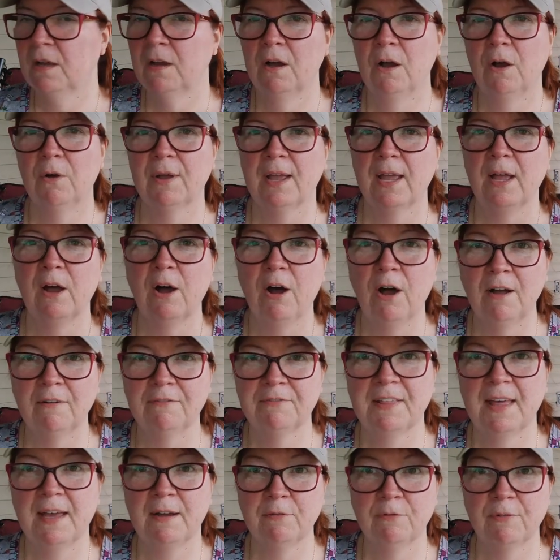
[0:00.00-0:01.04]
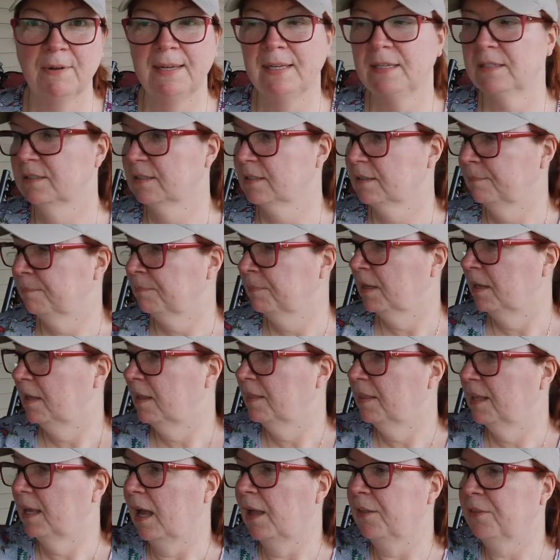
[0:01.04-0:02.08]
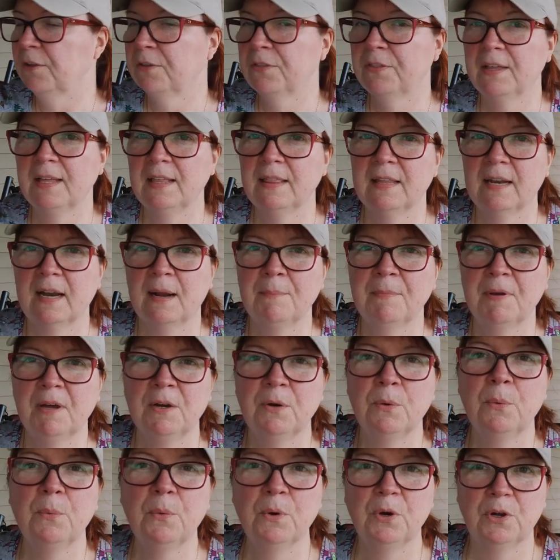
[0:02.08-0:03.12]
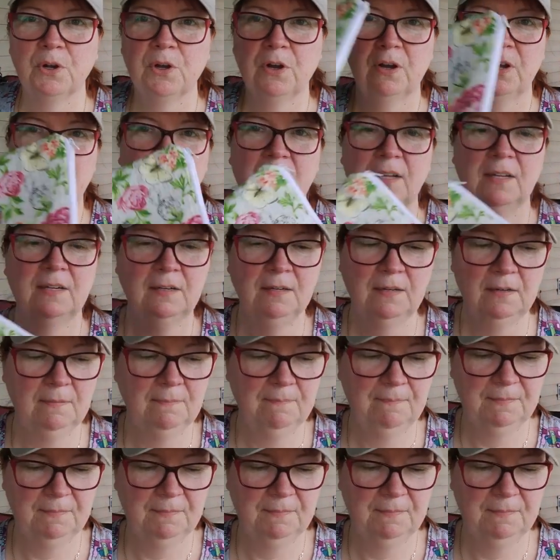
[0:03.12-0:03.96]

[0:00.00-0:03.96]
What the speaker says: Okay, off that rant. The other thing that I'm going to work on